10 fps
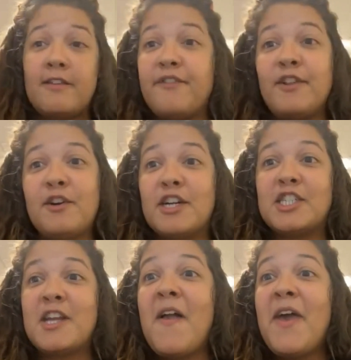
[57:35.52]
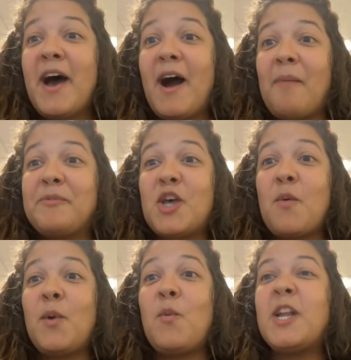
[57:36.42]
and flourish. Um, so
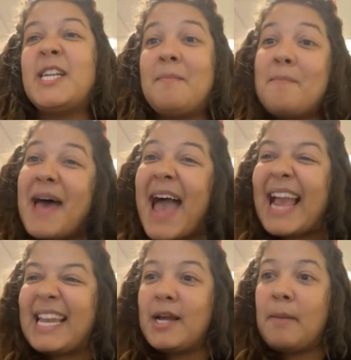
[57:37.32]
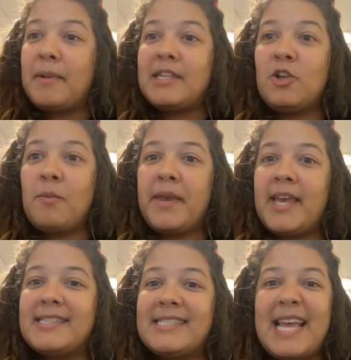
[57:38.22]
we wanted to back it up a little
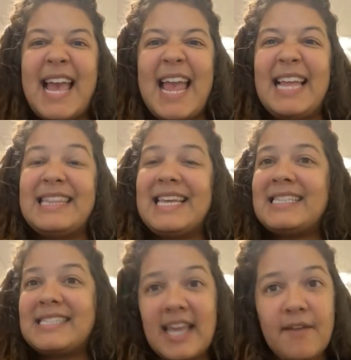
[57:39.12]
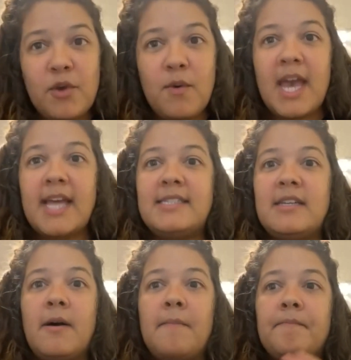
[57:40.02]
bit and say, hey, let's give you a heads
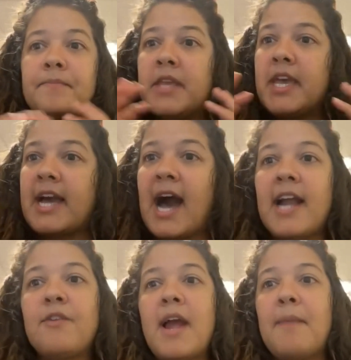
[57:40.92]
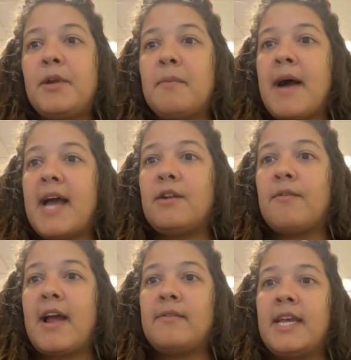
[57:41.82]
up kind of wrap your mind
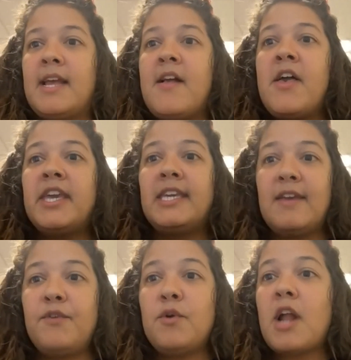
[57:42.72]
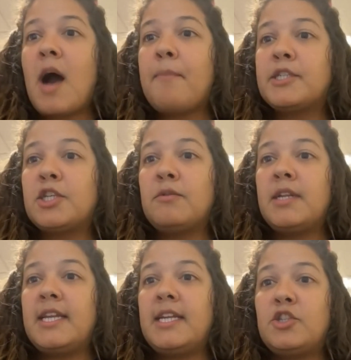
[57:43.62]
around it, give you an
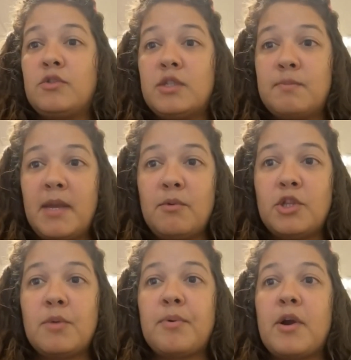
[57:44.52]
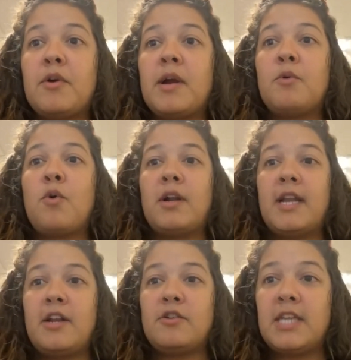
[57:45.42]
opportunity to speak with your program
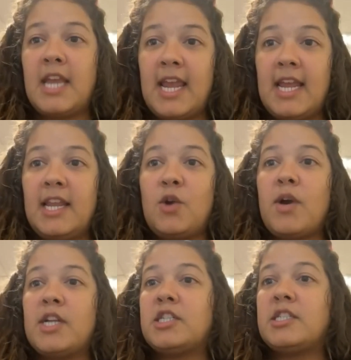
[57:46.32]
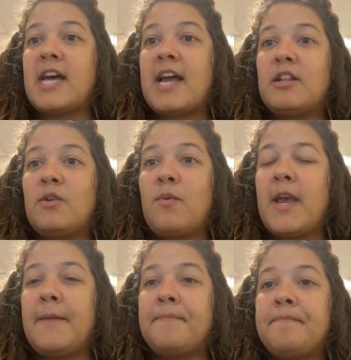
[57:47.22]
coordinators, get any questions out of the
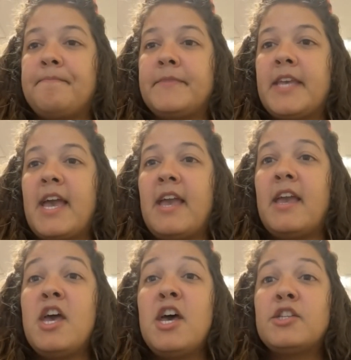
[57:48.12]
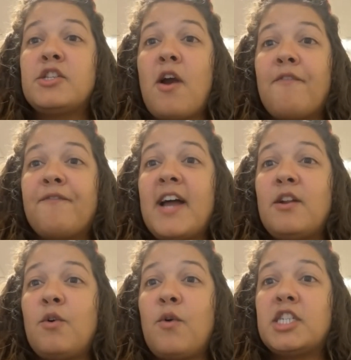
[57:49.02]
way. Okay, so our
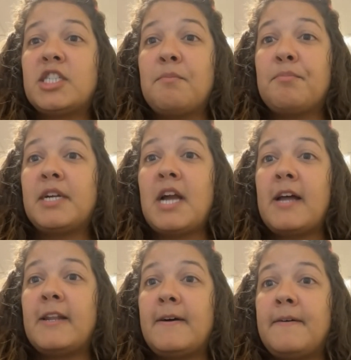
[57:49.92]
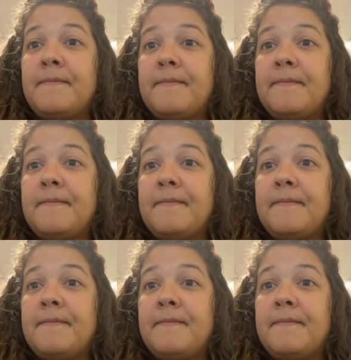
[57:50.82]
final question, Brianna.